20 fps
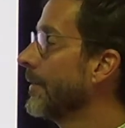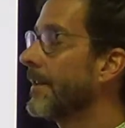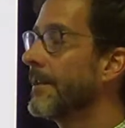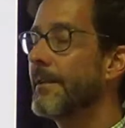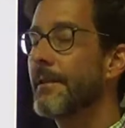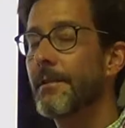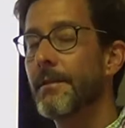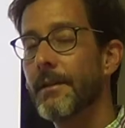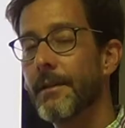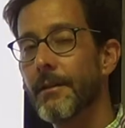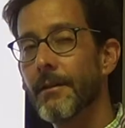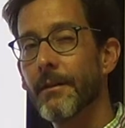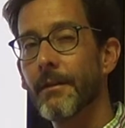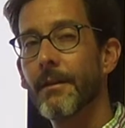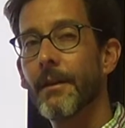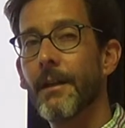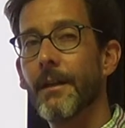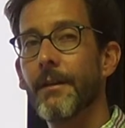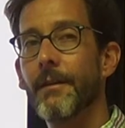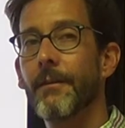
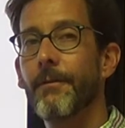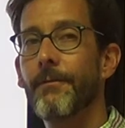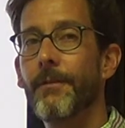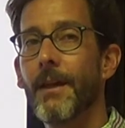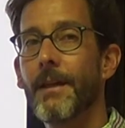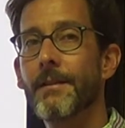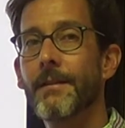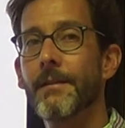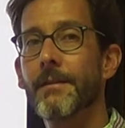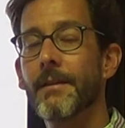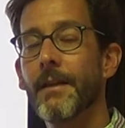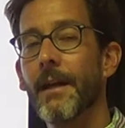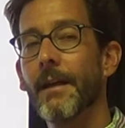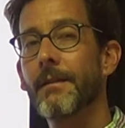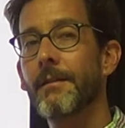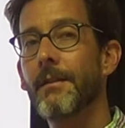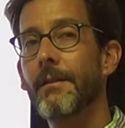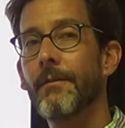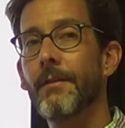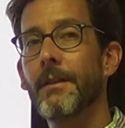consider the phases and
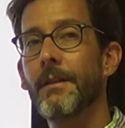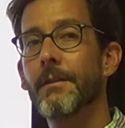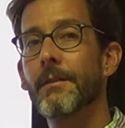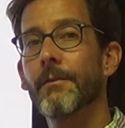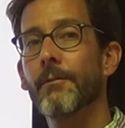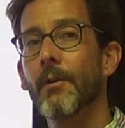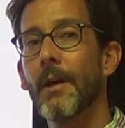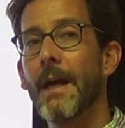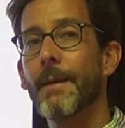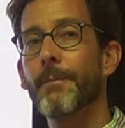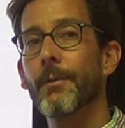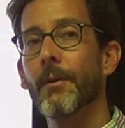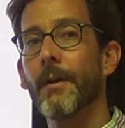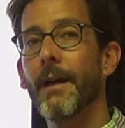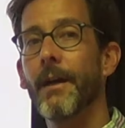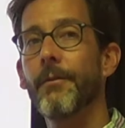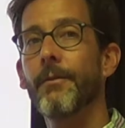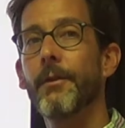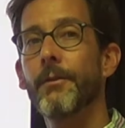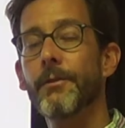activities of
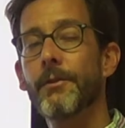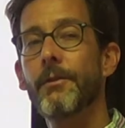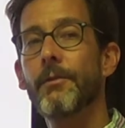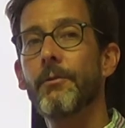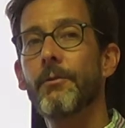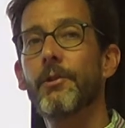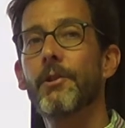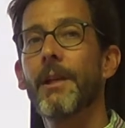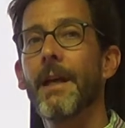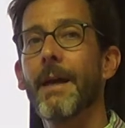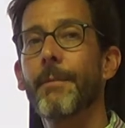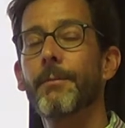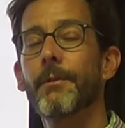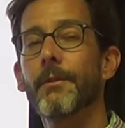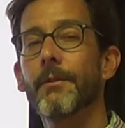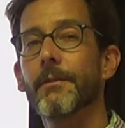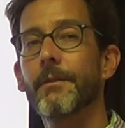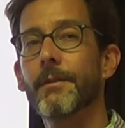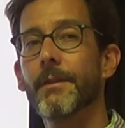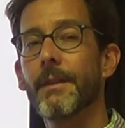Wraparound, those 2
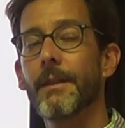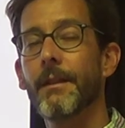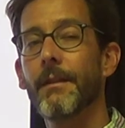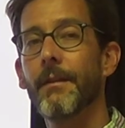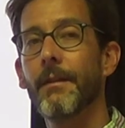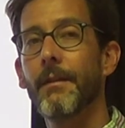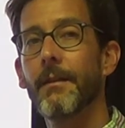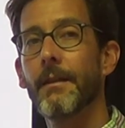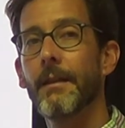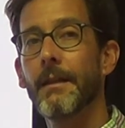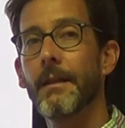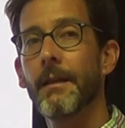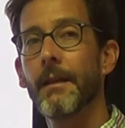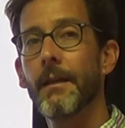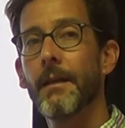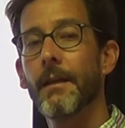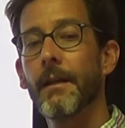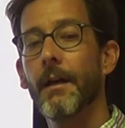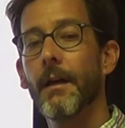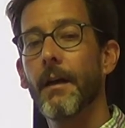chapters in the
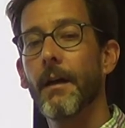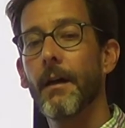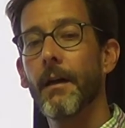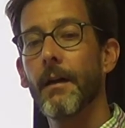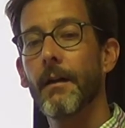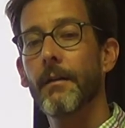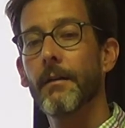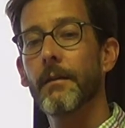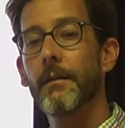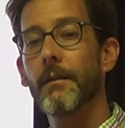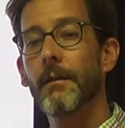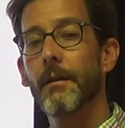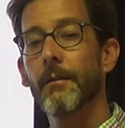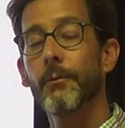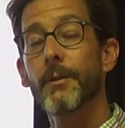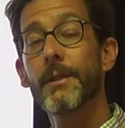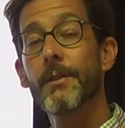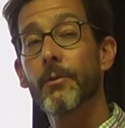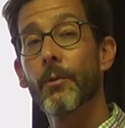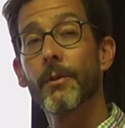
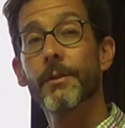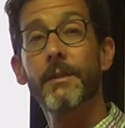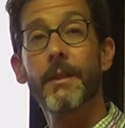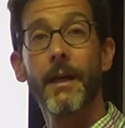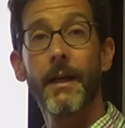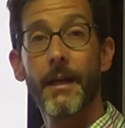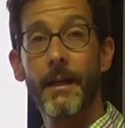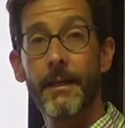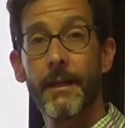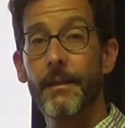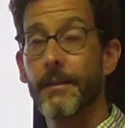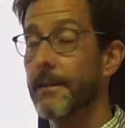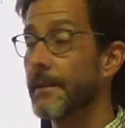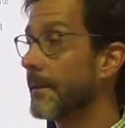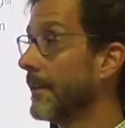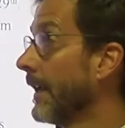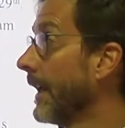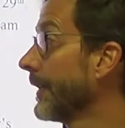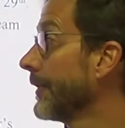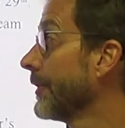resource guide and this
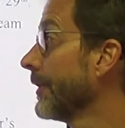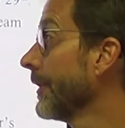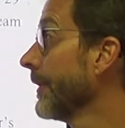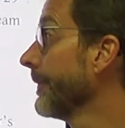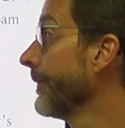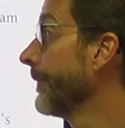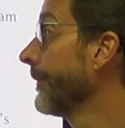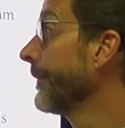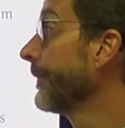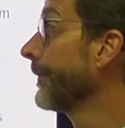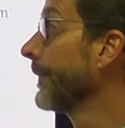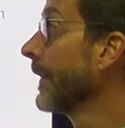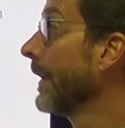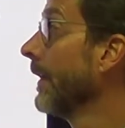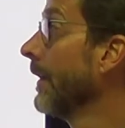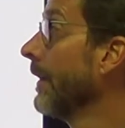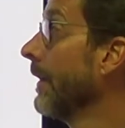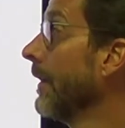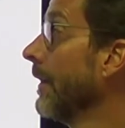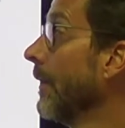lecture.
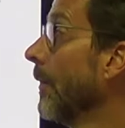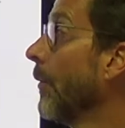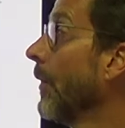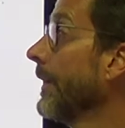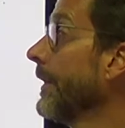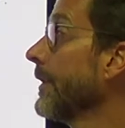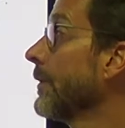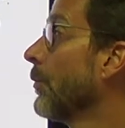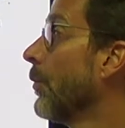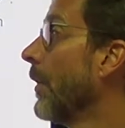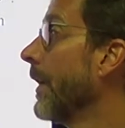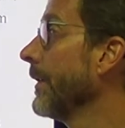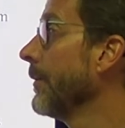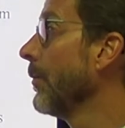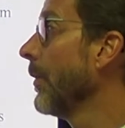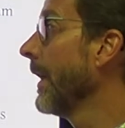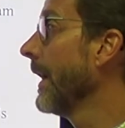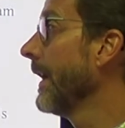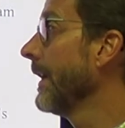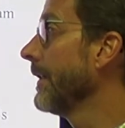What is one
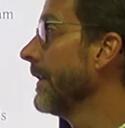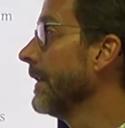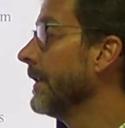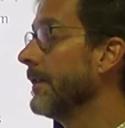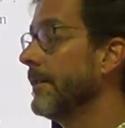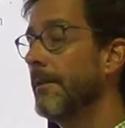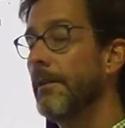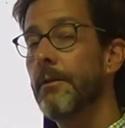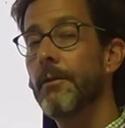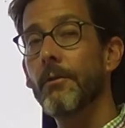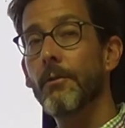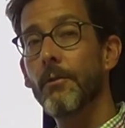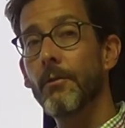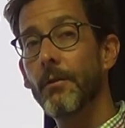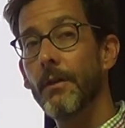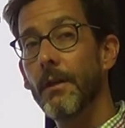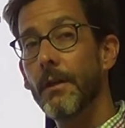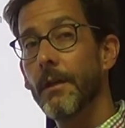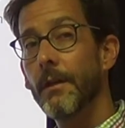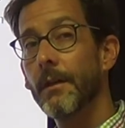way that
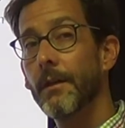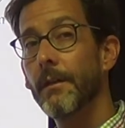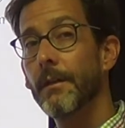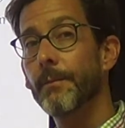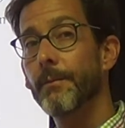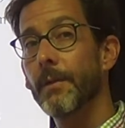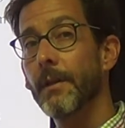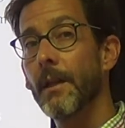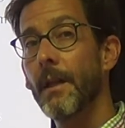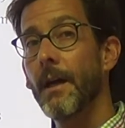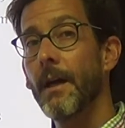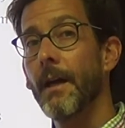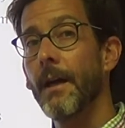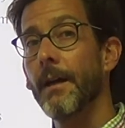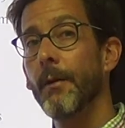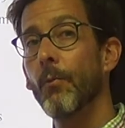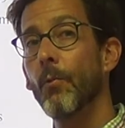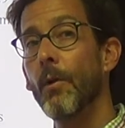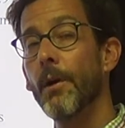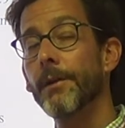you could
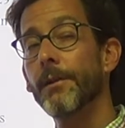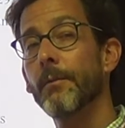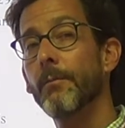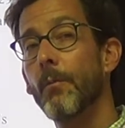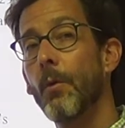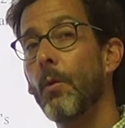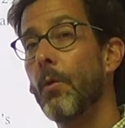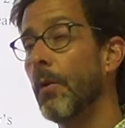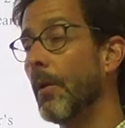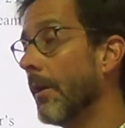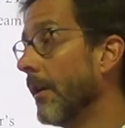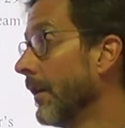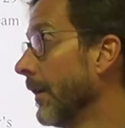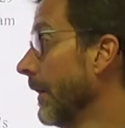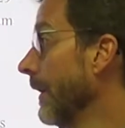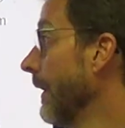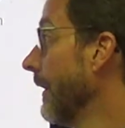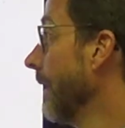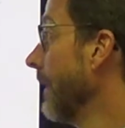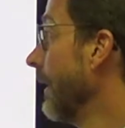apply one or more
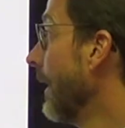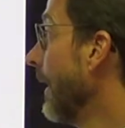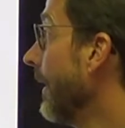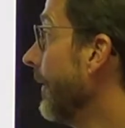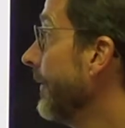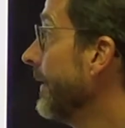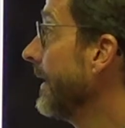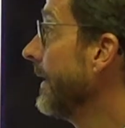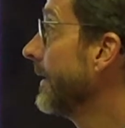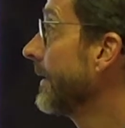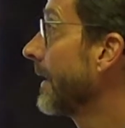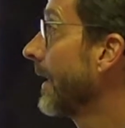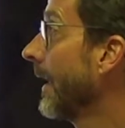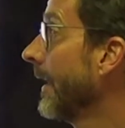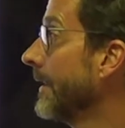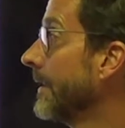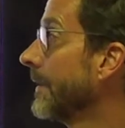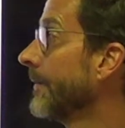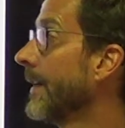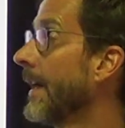of these
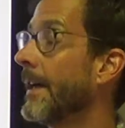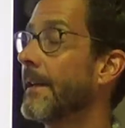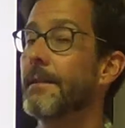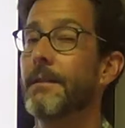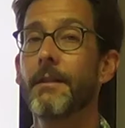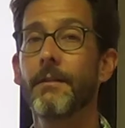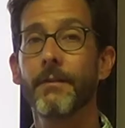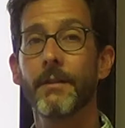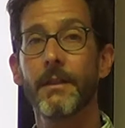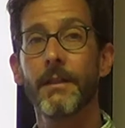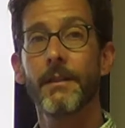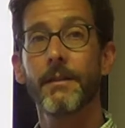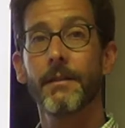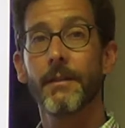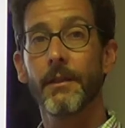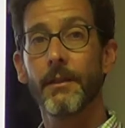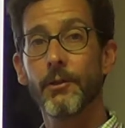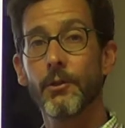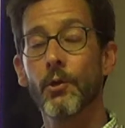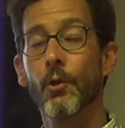kinds of activities
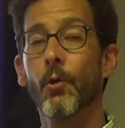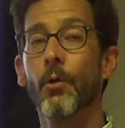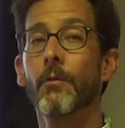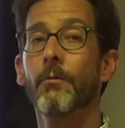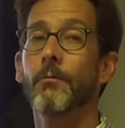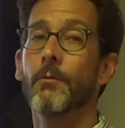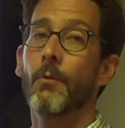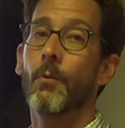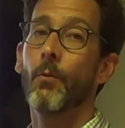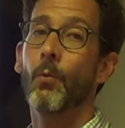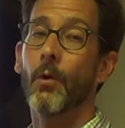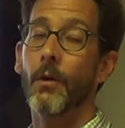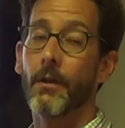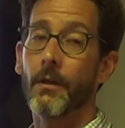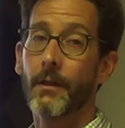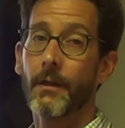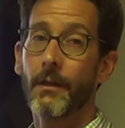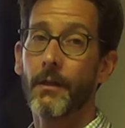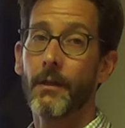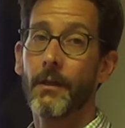in your
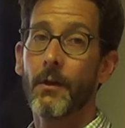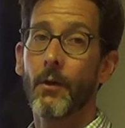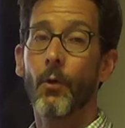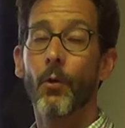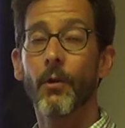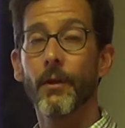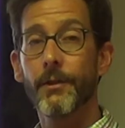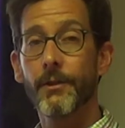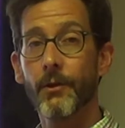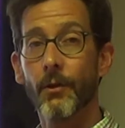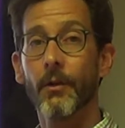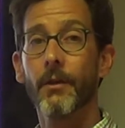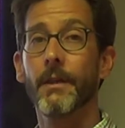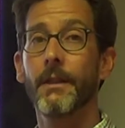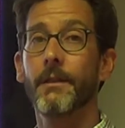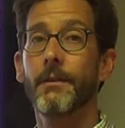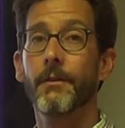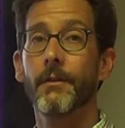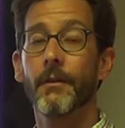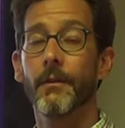work or in your
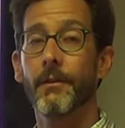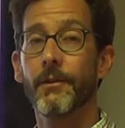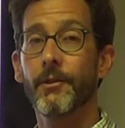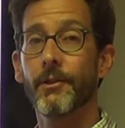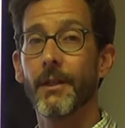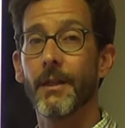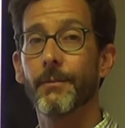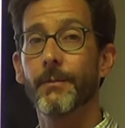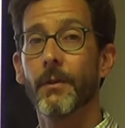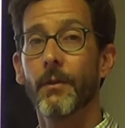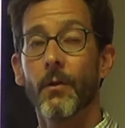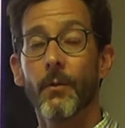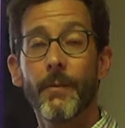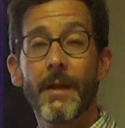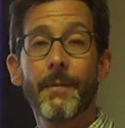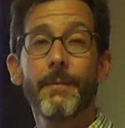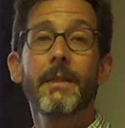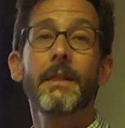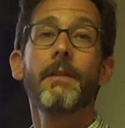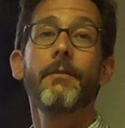internship, or
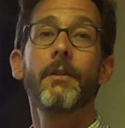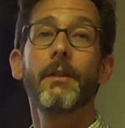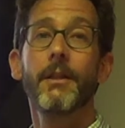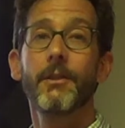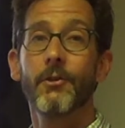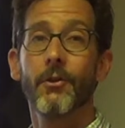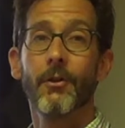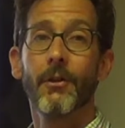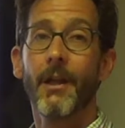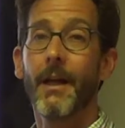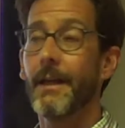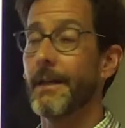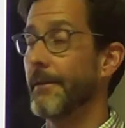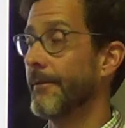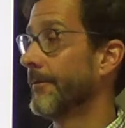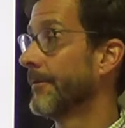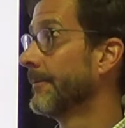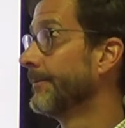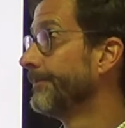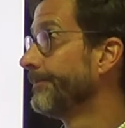maybe even in your
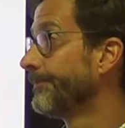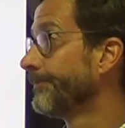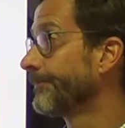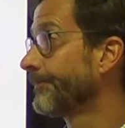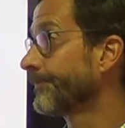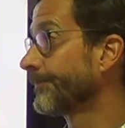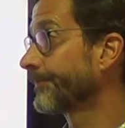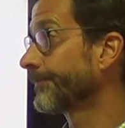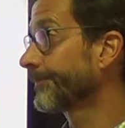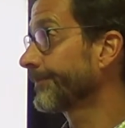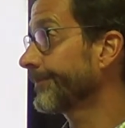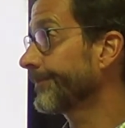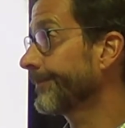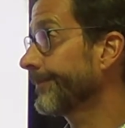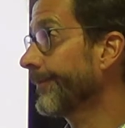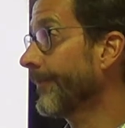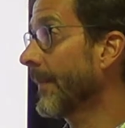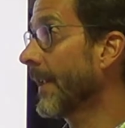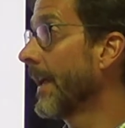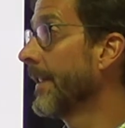life?
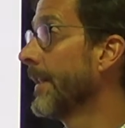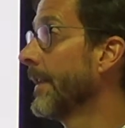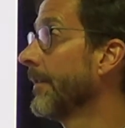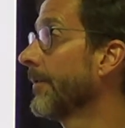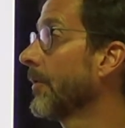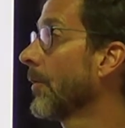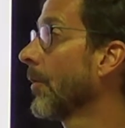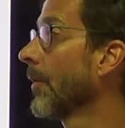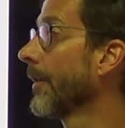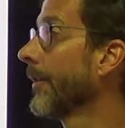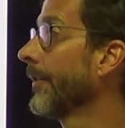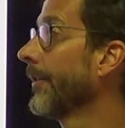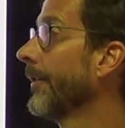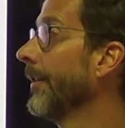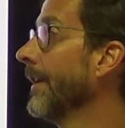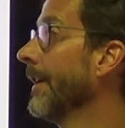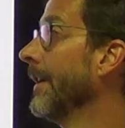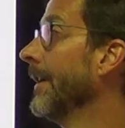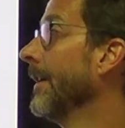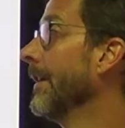And then, of
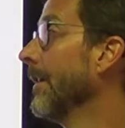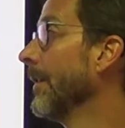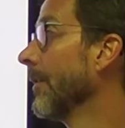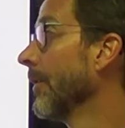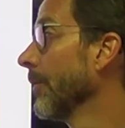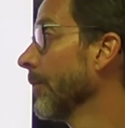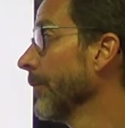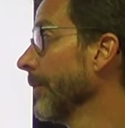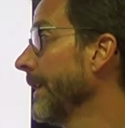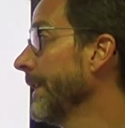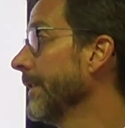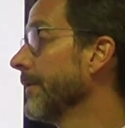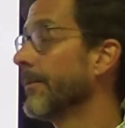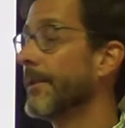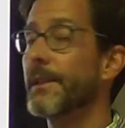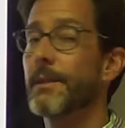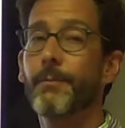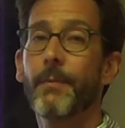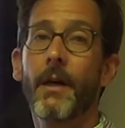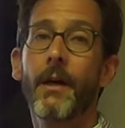course, read and
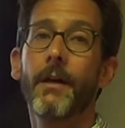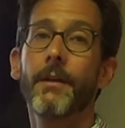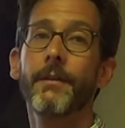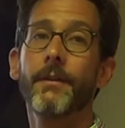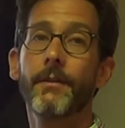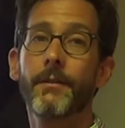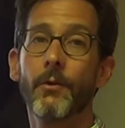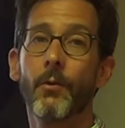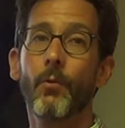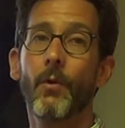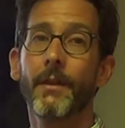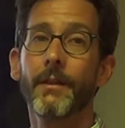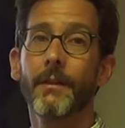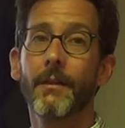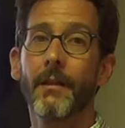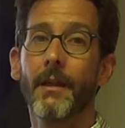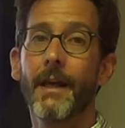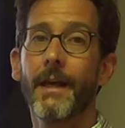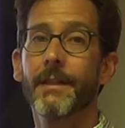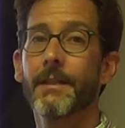respond to one
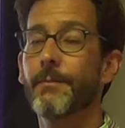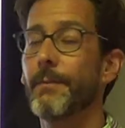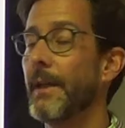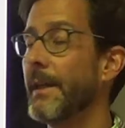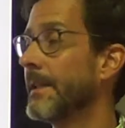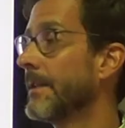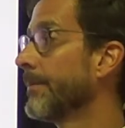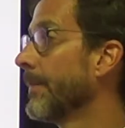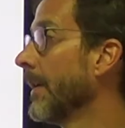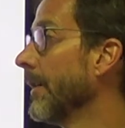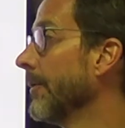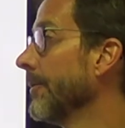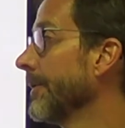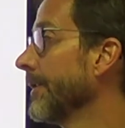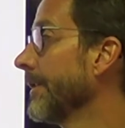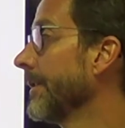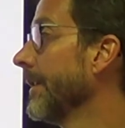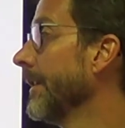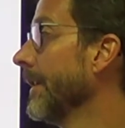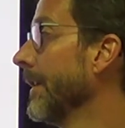classmate's
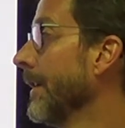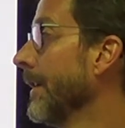post,